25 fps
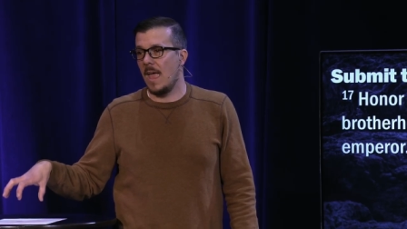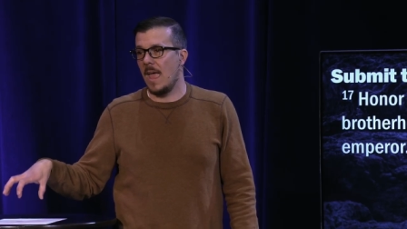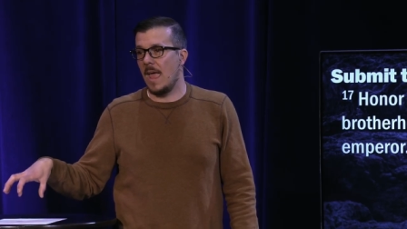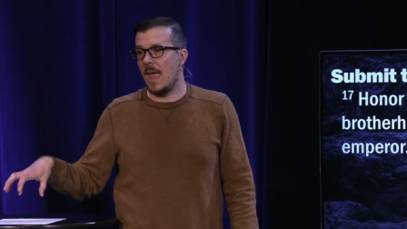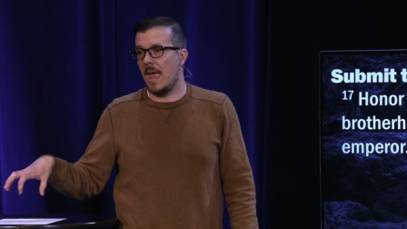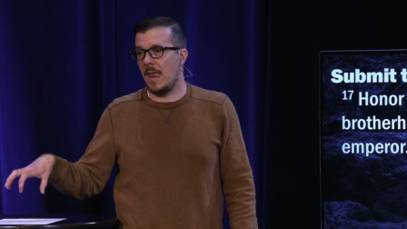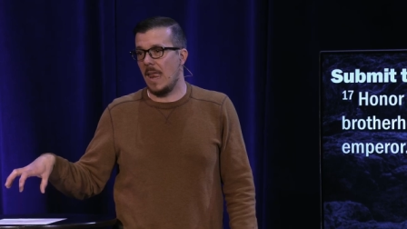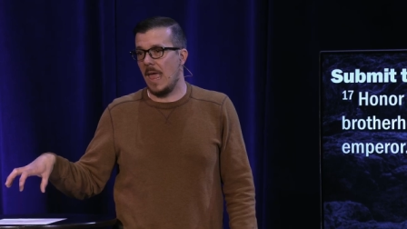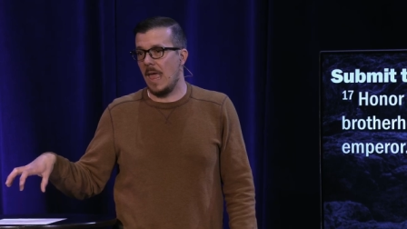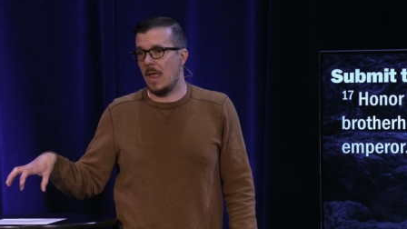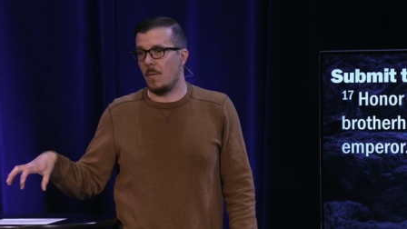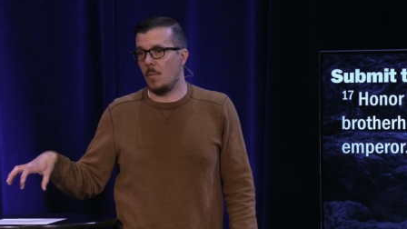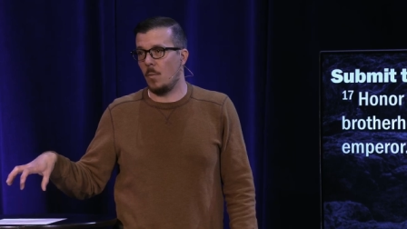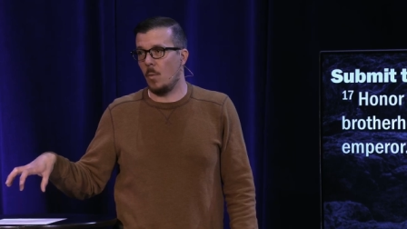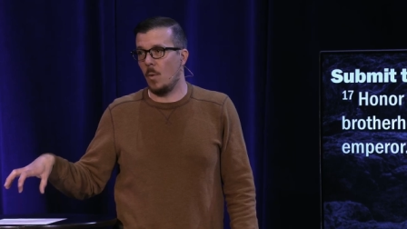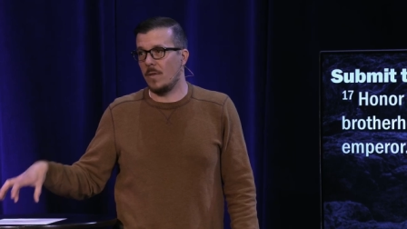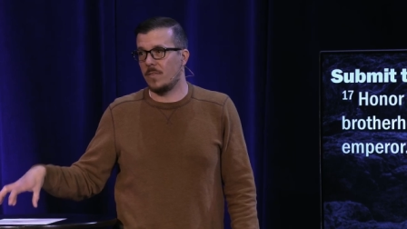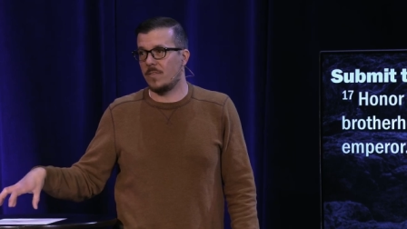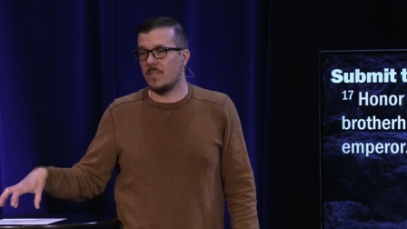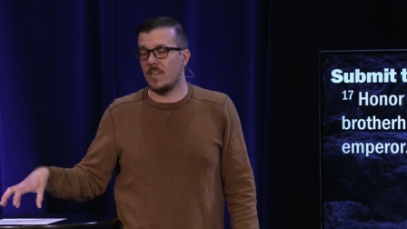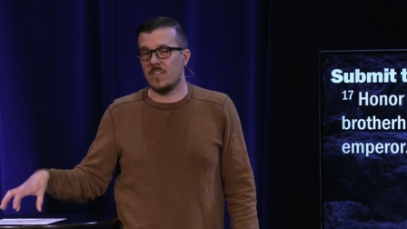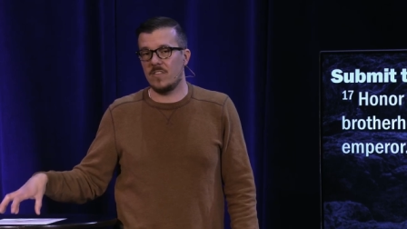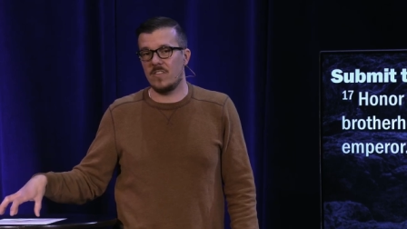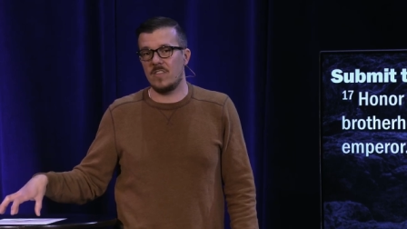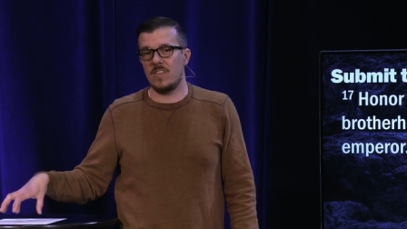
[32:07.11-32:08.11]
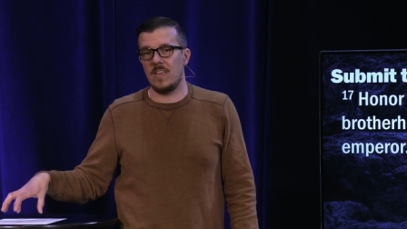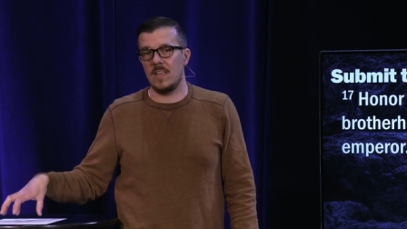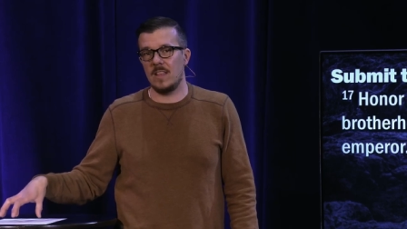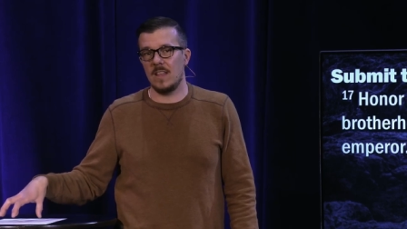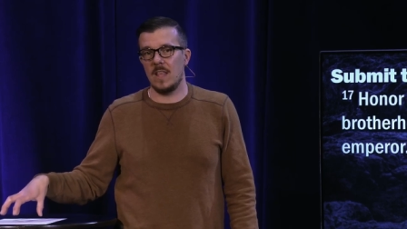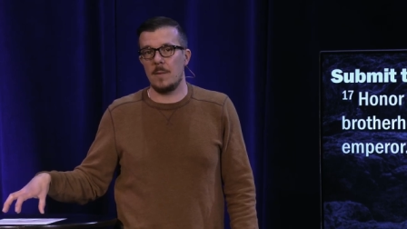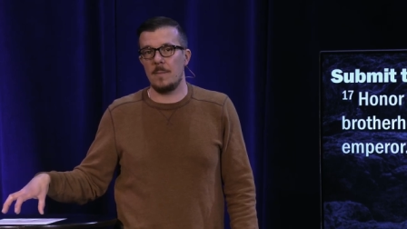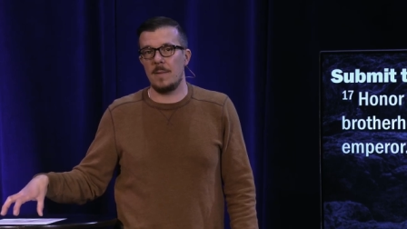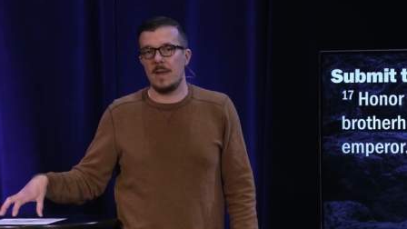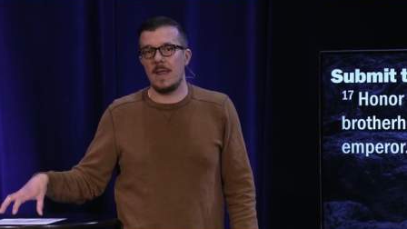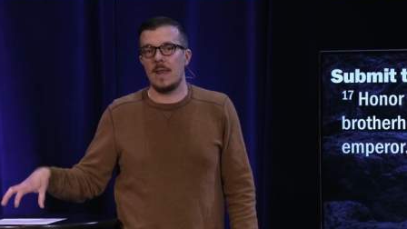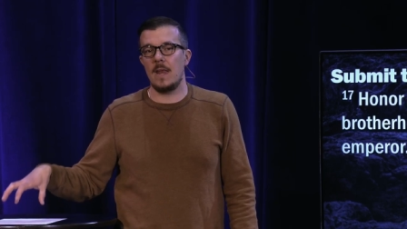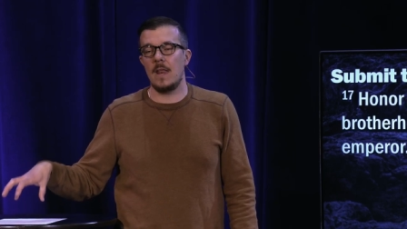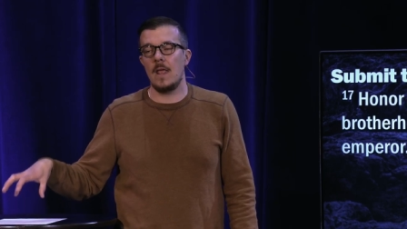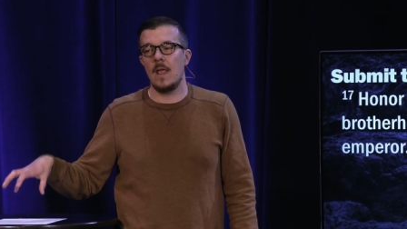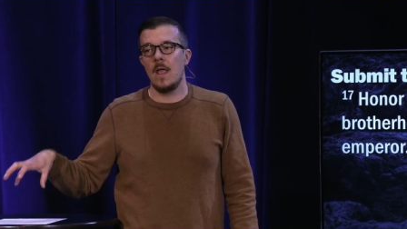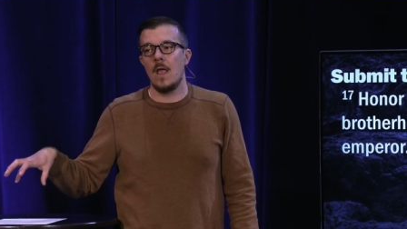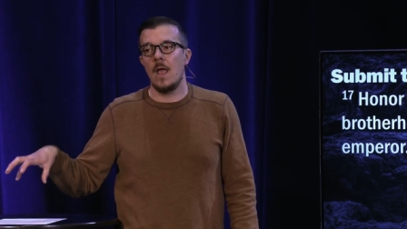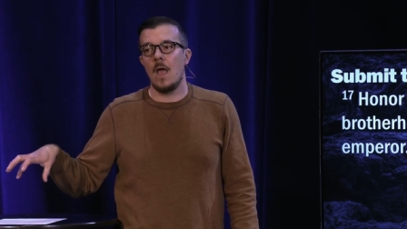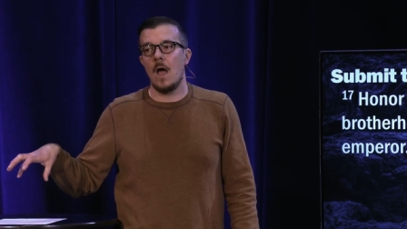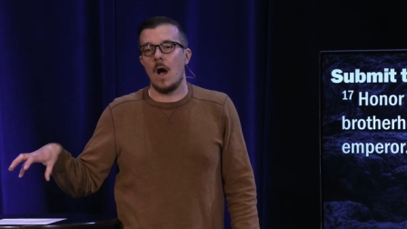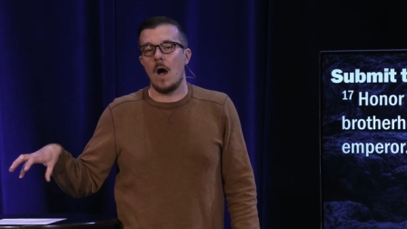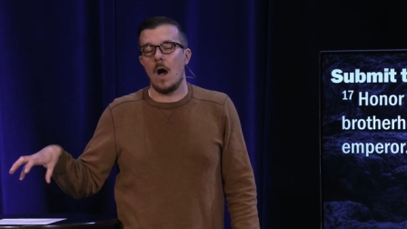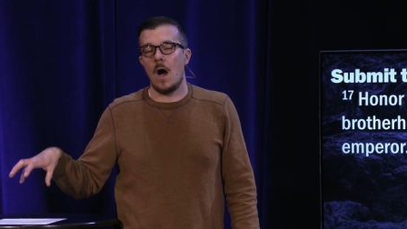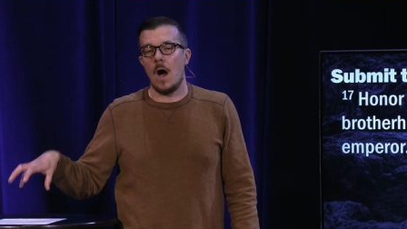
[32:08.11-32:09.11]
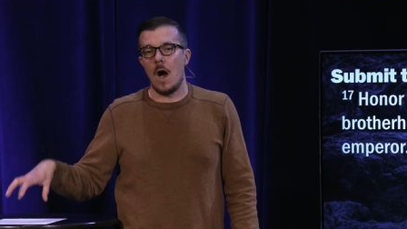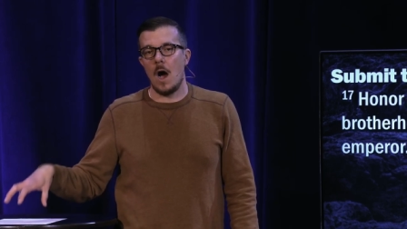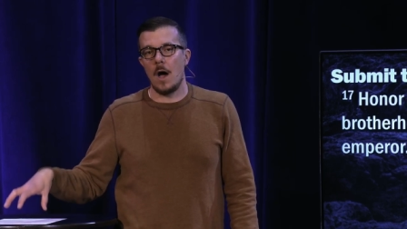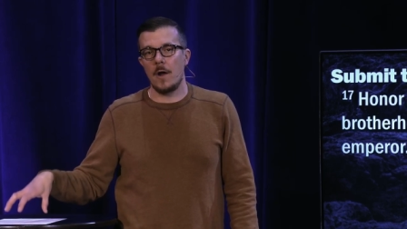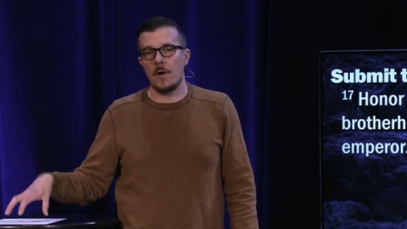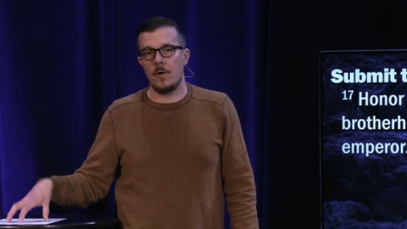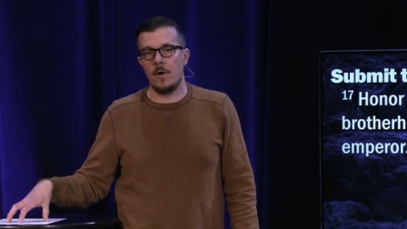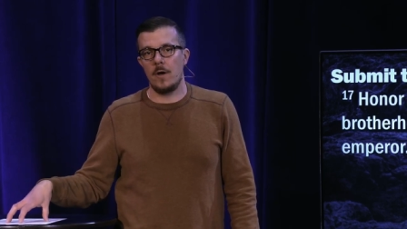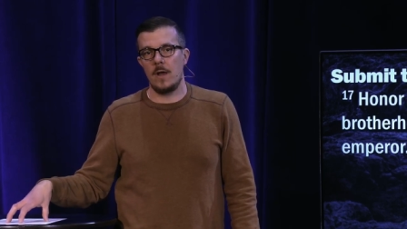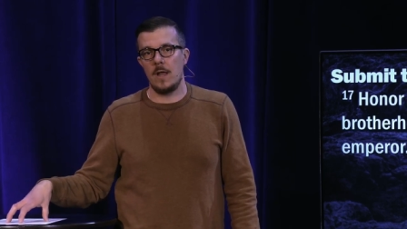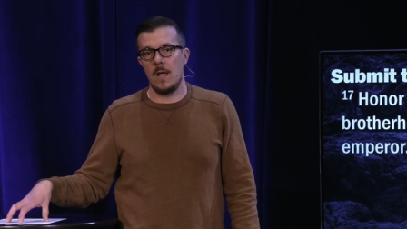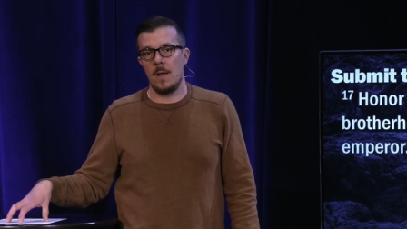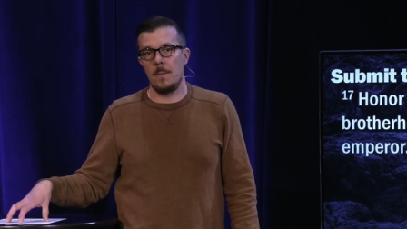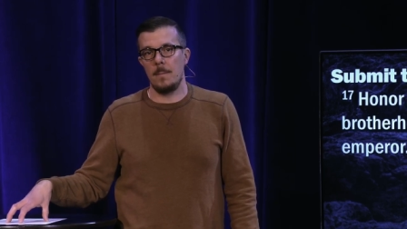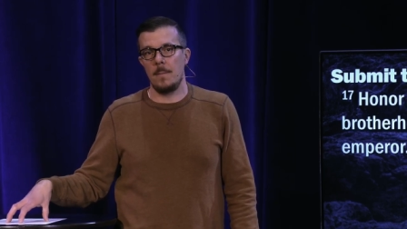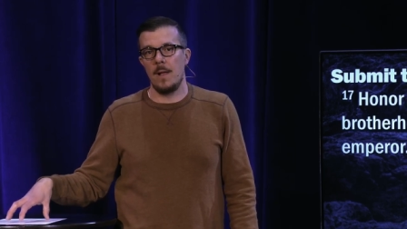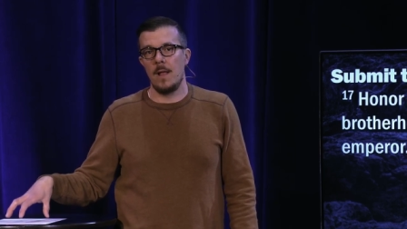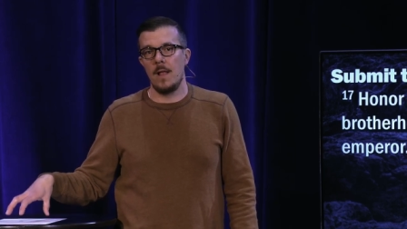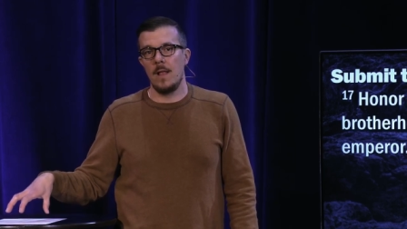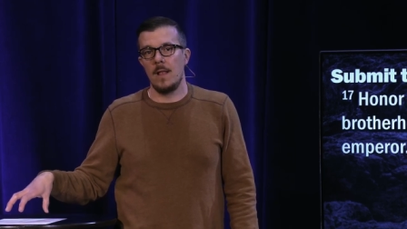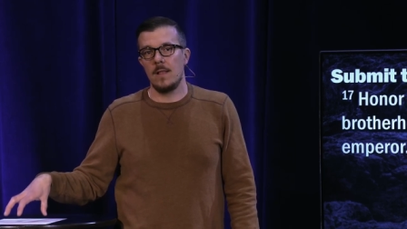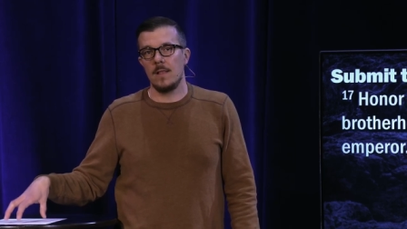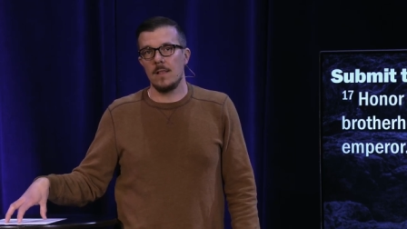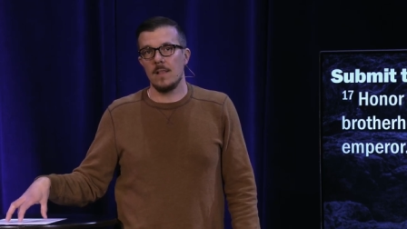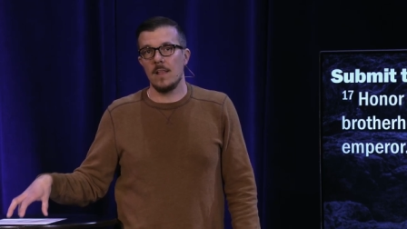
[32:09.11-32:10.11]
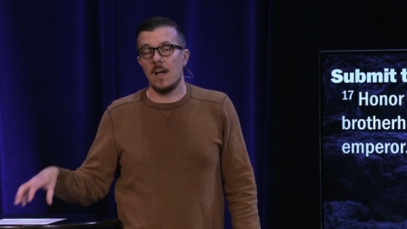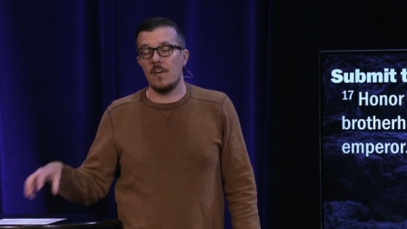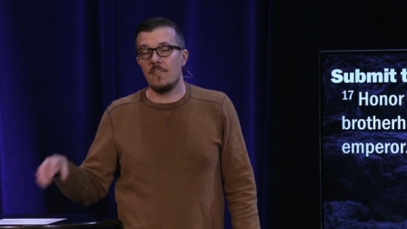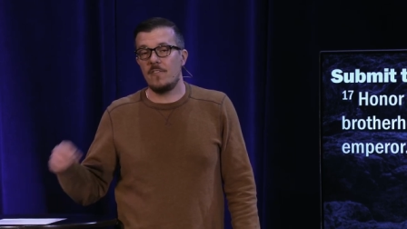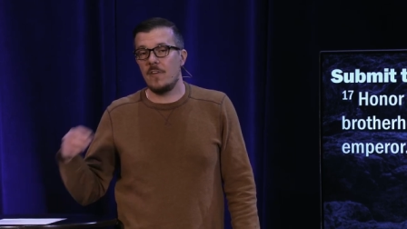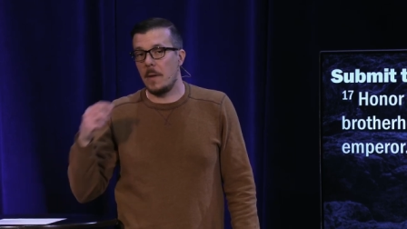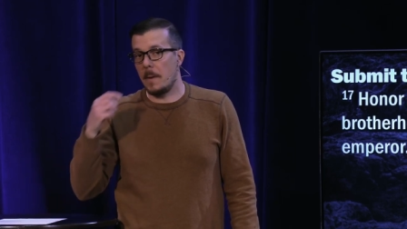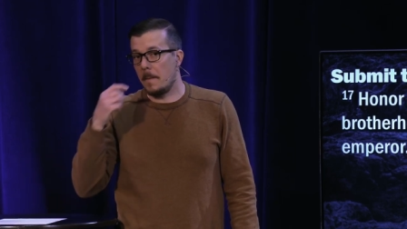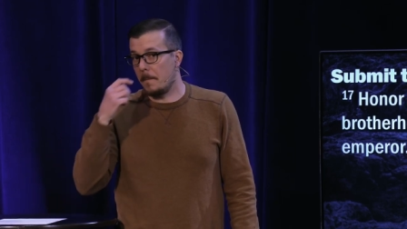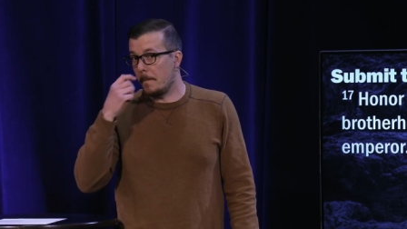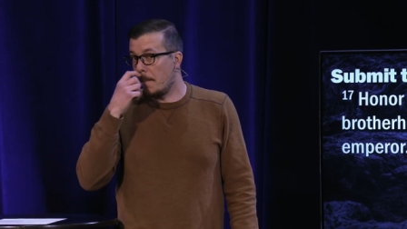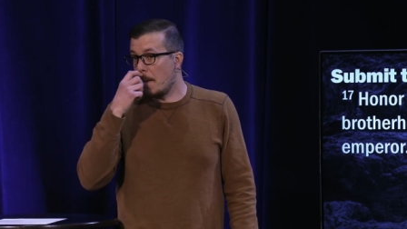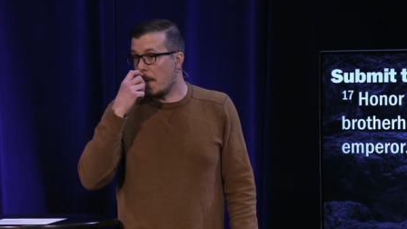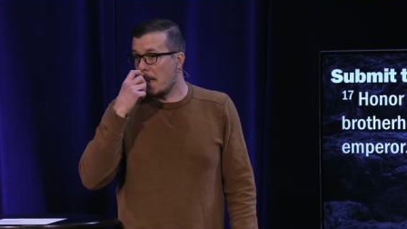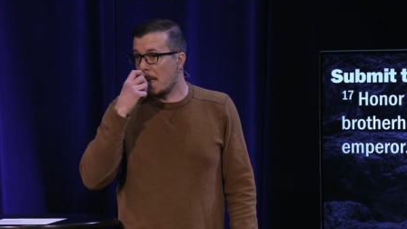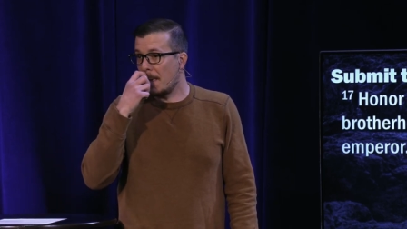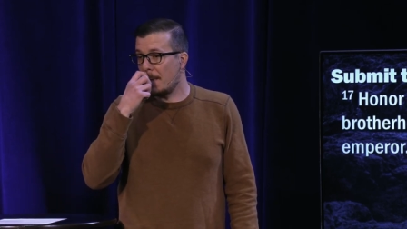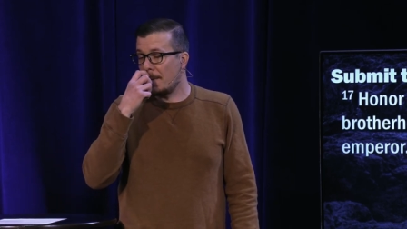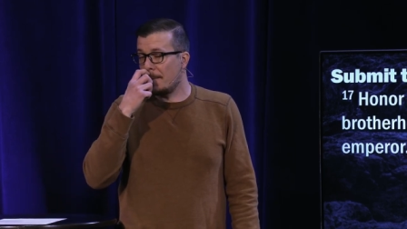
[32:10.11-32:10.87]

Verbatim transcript: and, and want to see eliminated honor him, love him.